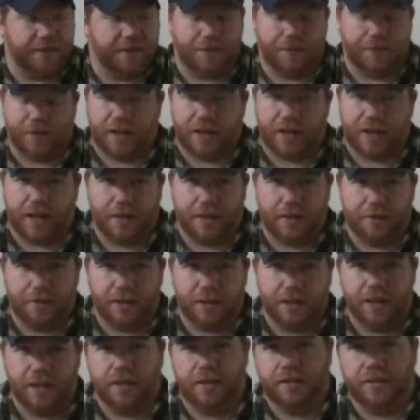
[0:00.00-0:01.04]
think for
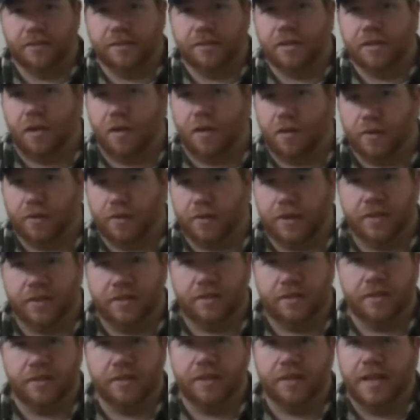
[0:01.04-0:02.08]
coyote hunting, hog
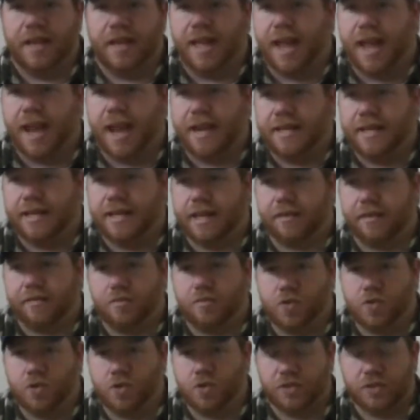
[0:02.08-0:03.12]
hunting, any kind
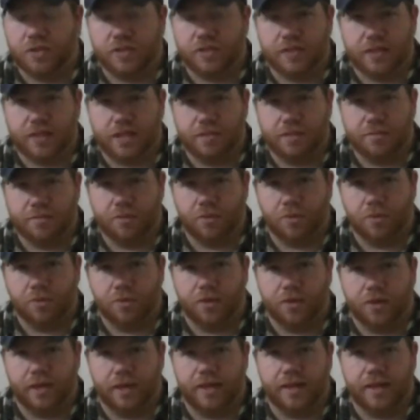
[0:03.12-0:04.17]
of nuisance animal
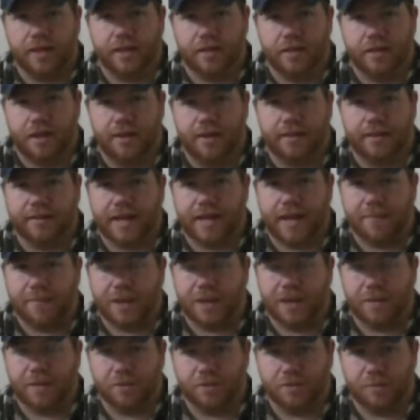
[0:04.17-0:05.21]
or any kind of non-game
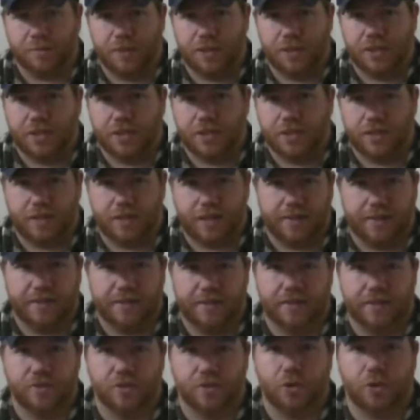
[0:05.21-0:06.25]
animal species, I
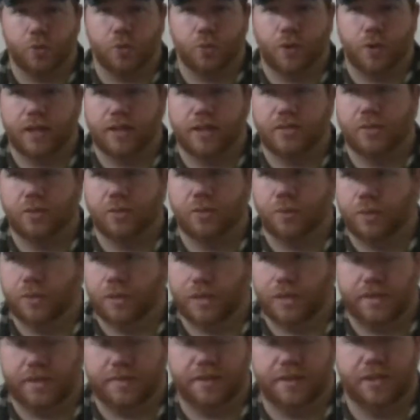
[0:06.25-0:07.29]
think it is a great tool
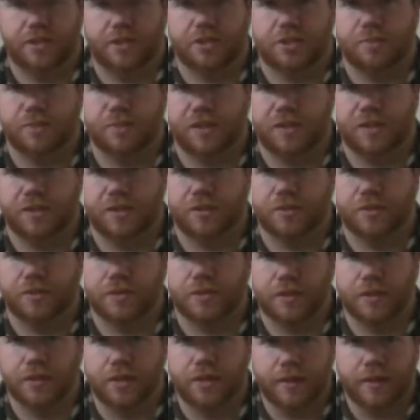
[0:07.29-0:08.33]
and I think it should be used.